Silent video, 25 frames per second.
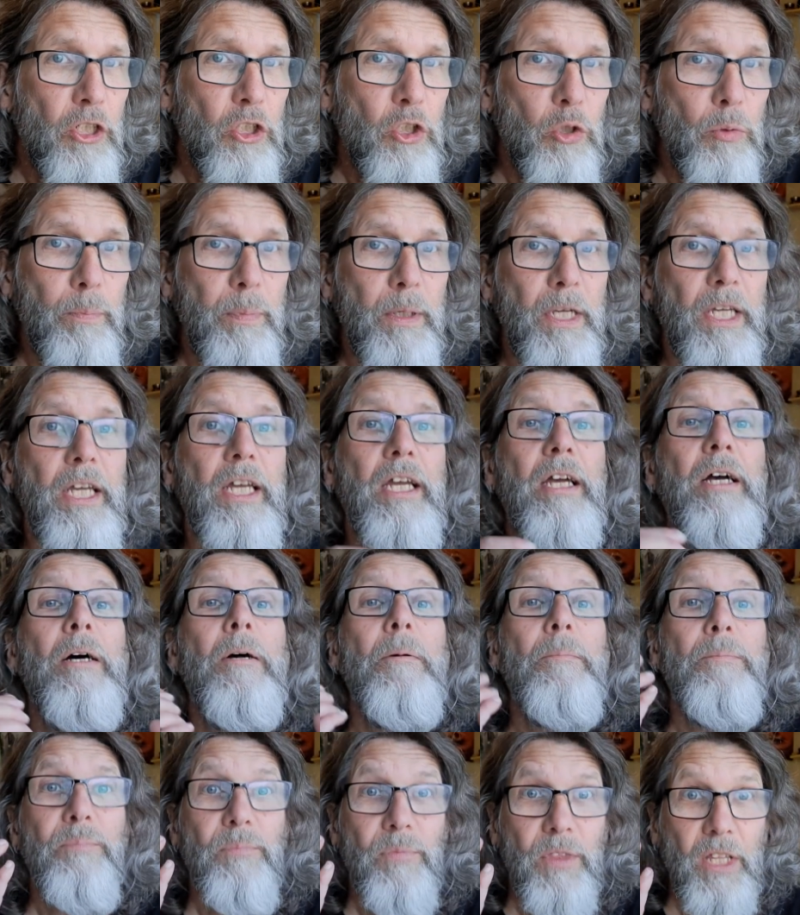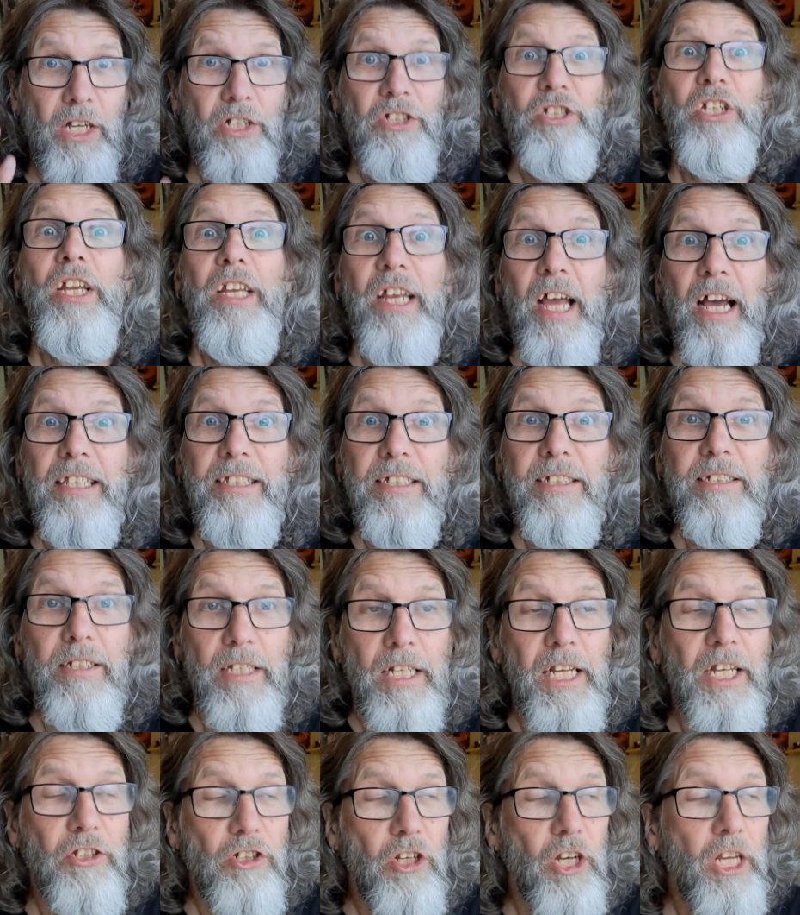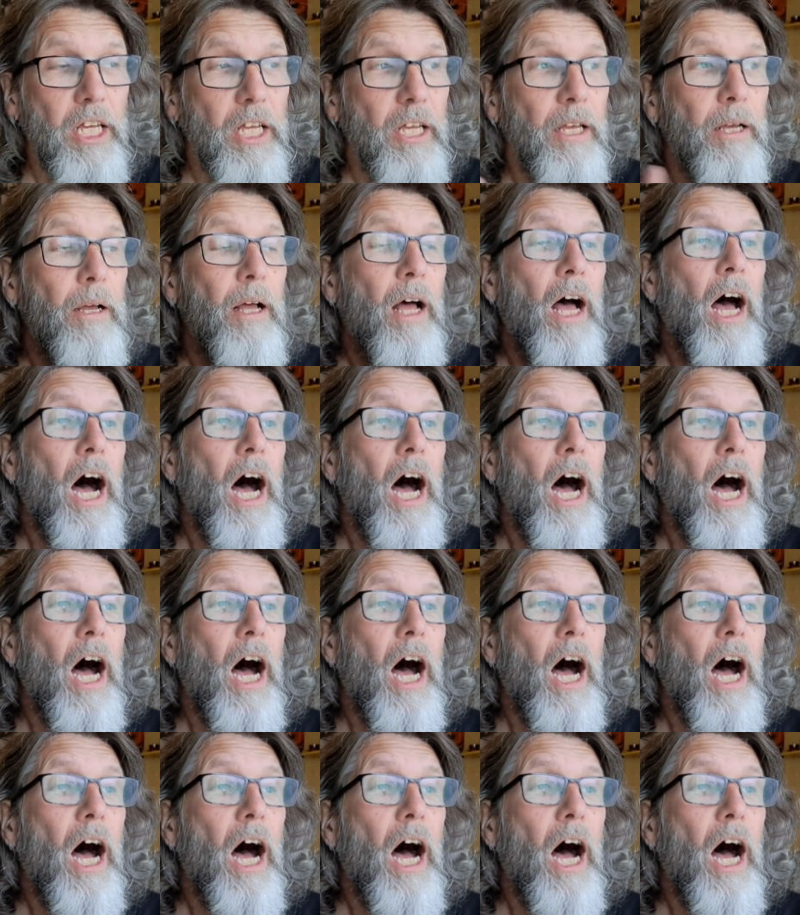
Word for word: to be shitheads, literally,